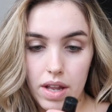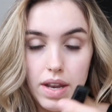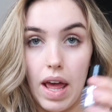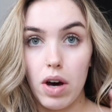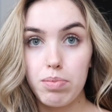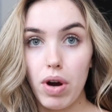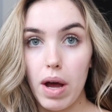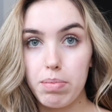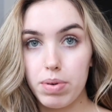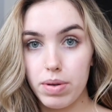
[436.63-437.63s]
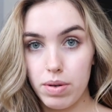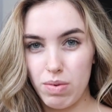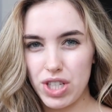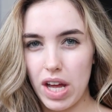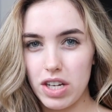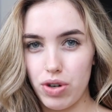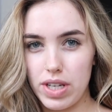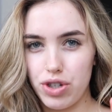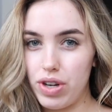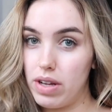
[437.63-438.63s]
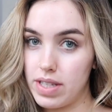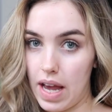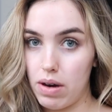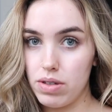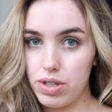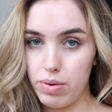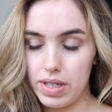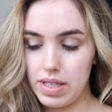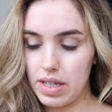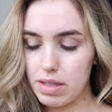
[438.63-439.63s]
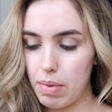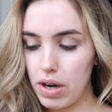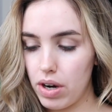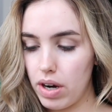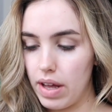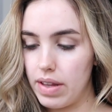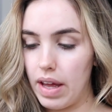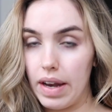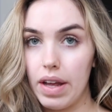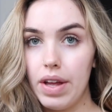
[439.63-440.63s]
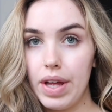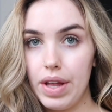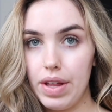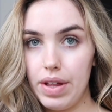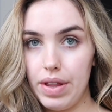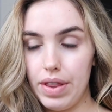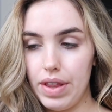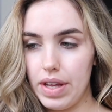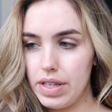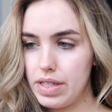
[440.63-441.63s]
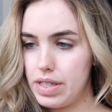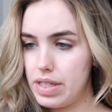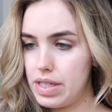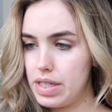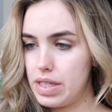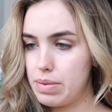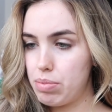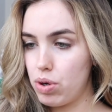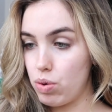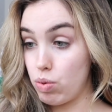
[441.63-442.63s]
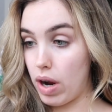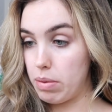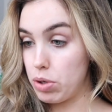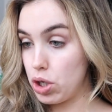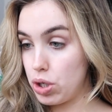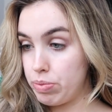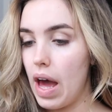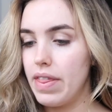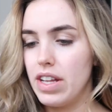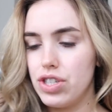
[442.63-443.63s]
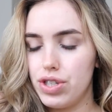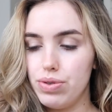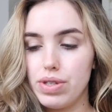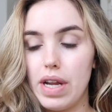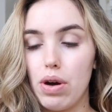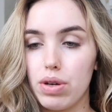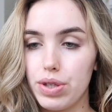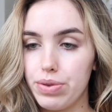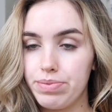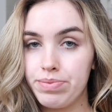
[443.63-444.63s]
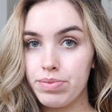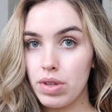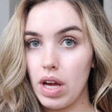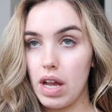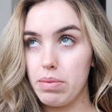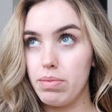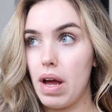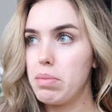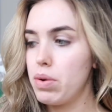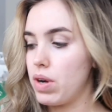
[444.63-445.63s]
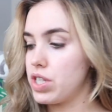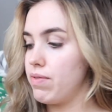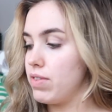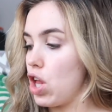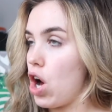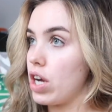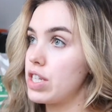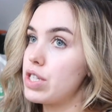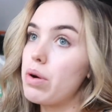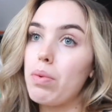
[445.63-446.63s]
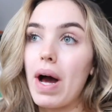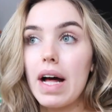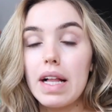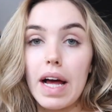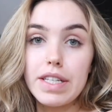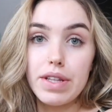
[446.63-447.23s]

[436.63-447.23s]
nail prep, which kind of dries your nails out so it sticks better, and then this primer, and then just use nail glue and I'm, I'm gonna watch some vlogs while I